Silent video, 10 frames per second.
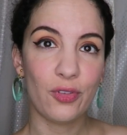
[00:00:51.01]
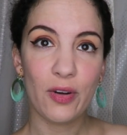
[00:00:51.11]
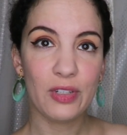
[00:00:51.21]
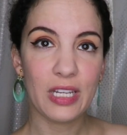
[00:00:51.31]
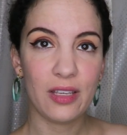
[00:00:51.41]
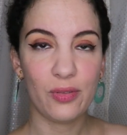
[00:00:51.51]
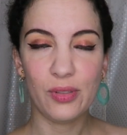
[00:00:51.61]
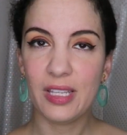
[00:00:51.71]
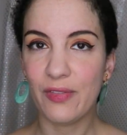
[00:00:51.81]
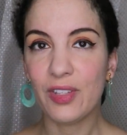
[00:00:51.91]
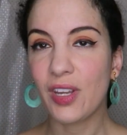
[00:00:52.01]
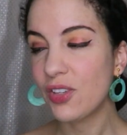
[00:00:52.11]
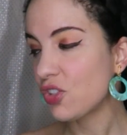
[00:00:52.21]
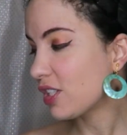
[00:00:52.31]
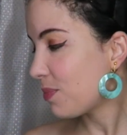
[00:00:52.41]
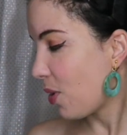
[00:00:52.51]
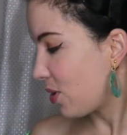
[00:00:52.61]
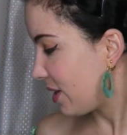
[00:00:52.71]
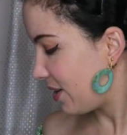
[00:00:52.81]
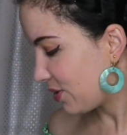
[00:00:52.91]
for everyday use even, not just a
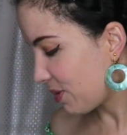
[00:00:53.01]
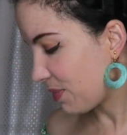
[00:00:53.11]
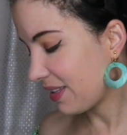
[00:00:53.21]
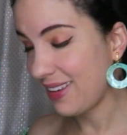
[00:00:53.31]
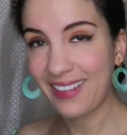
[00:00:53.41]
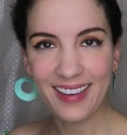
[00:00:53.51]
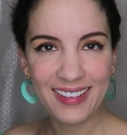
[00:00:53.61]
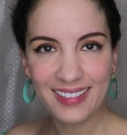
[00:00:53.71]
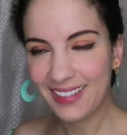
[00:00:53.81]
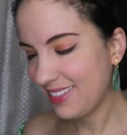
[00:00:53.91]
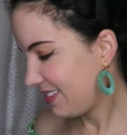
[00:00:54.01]
party or something like that.